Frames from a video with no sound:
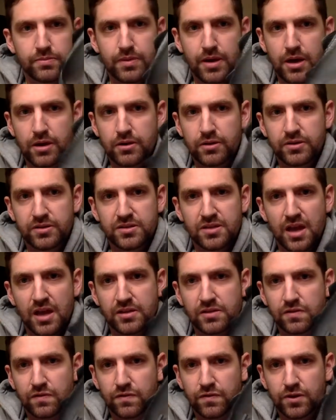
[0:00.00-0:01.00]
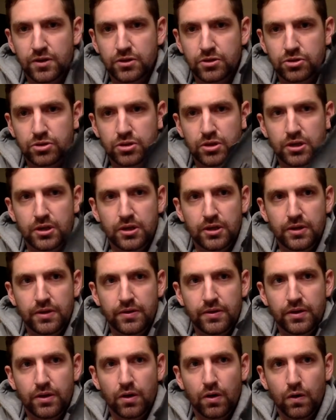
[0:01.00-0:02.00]
matter the size of fish,
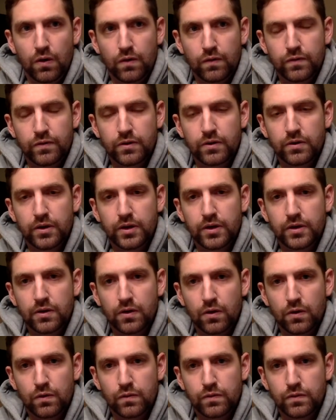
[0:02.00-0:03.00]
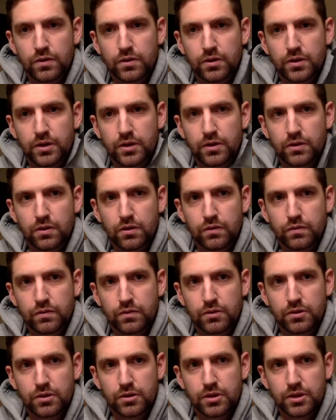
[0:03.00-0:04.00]
over and over and
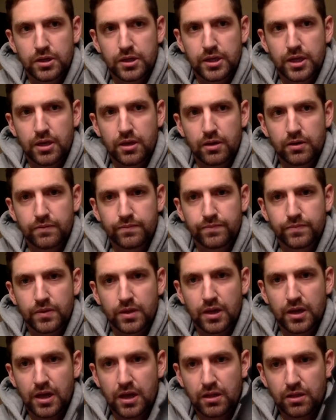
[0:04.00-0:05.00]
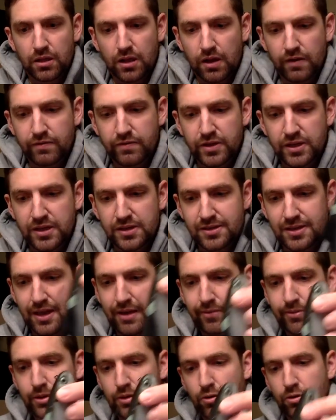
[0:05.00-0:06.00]
over again. Like, I love these.
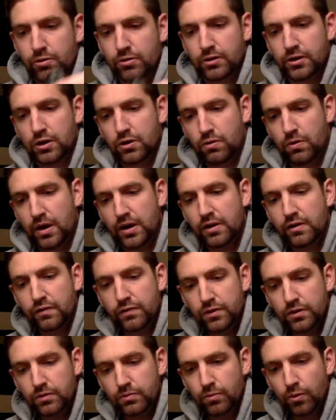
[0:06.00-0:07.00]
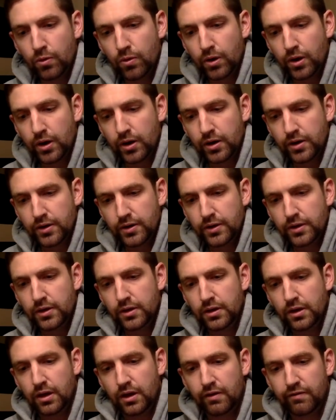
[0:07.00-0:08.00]
I'll be ordering quite a few more
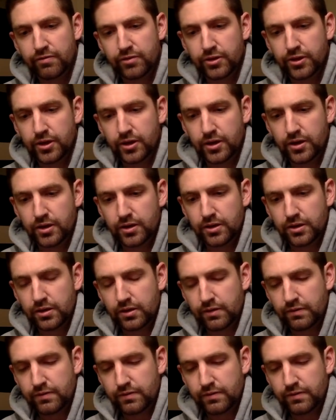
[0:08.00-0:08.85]
of the